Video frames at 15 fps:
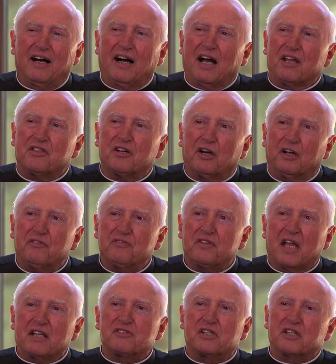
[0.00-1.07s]
I thought,
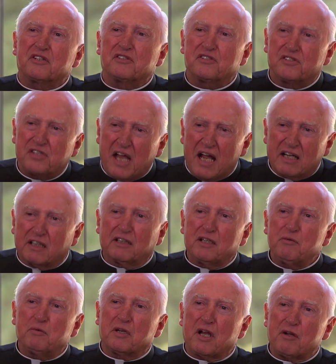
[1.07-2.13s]
that's exactly
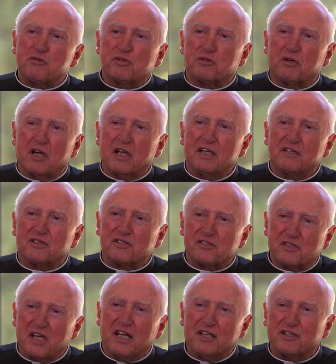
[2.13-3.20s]
what I was trying to
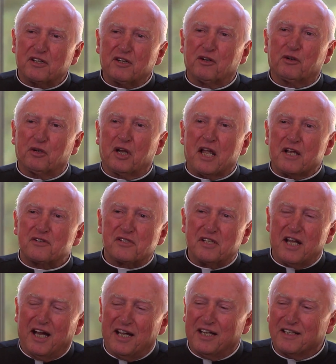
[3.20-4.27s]
say to her last
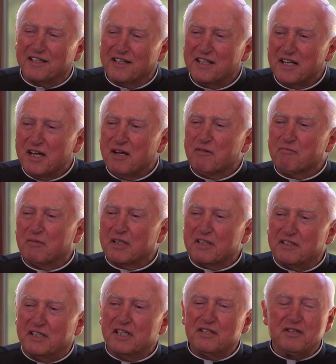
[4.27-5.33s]
night,
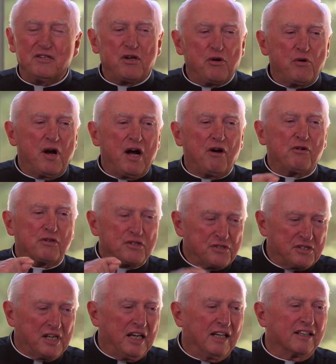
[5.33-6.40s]
but didn't know how to
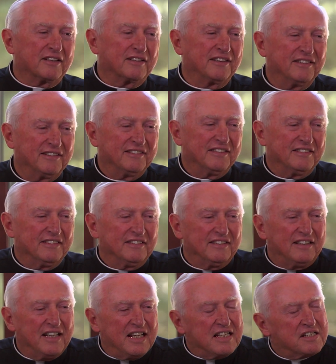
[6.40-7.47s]
say it.
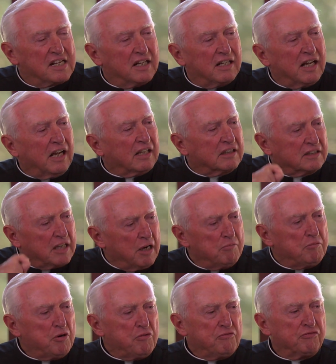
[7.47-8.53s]
He said, I come
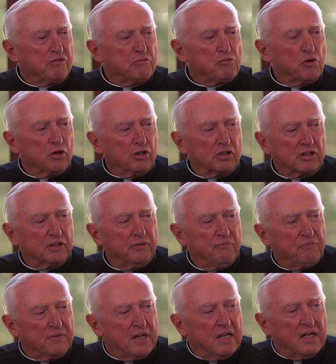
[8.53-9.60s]
home from work,
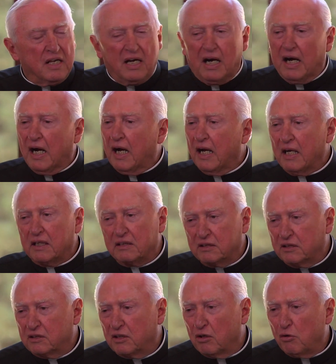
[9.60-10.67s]
I
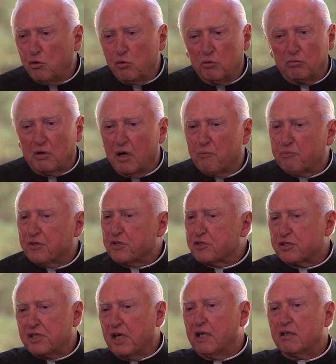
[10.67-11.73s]
go up the
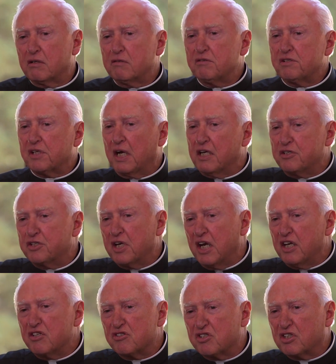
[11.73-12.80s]
stairs, I
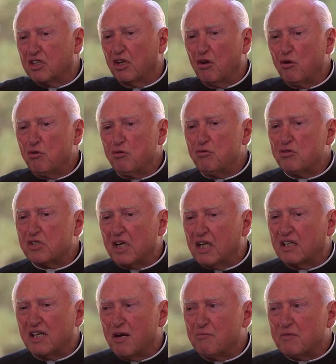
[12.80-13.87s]
change clothes, I
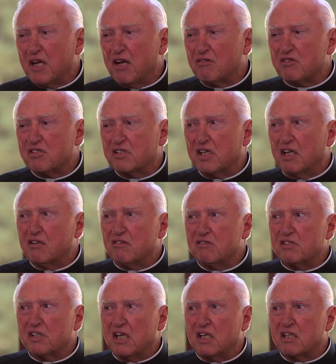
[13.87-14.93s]
come
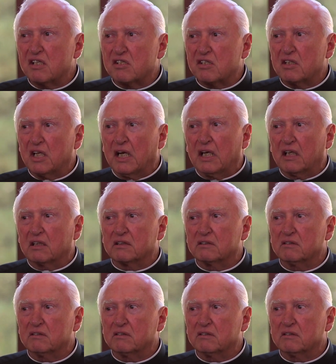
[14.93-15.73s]
downstairs, and it's like